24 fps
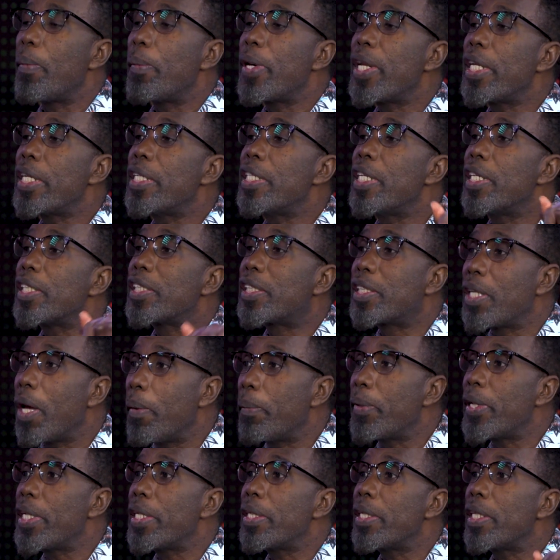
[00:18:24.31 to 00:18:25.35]
some
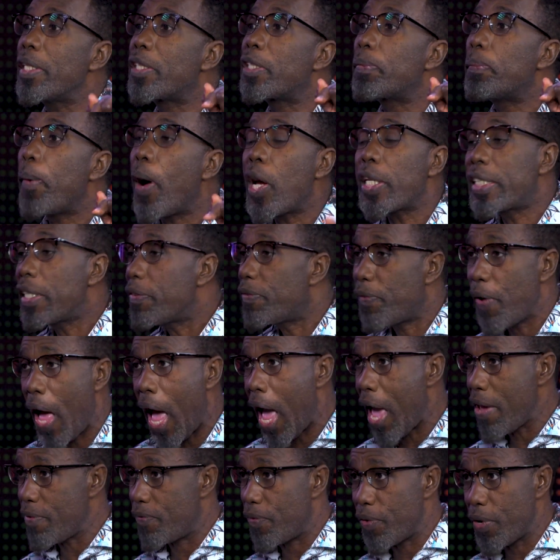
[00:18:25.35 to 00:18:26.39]
of the
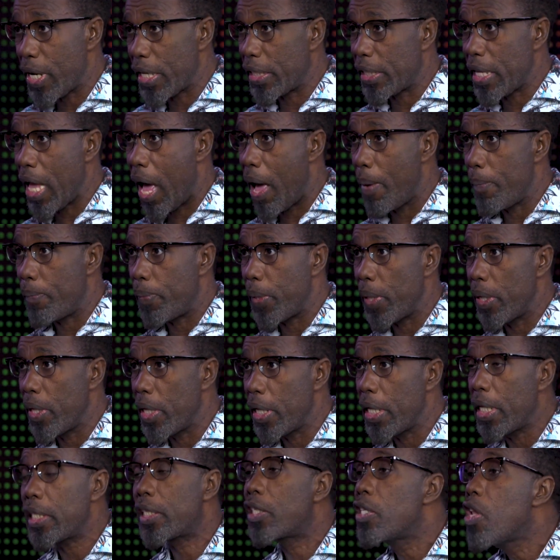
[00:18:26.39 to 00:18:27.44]
Spotify, for example,
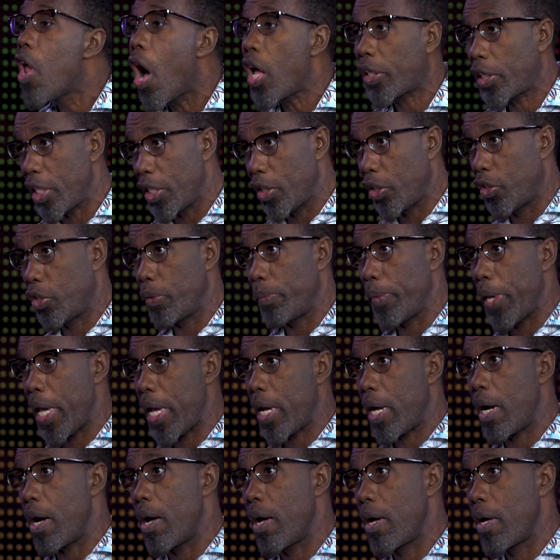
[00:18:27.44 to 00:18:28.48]
is not in
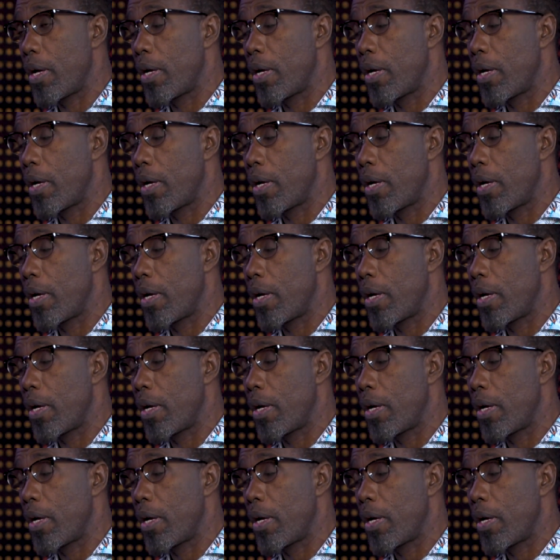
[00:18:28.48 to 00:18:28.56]
Jamaica.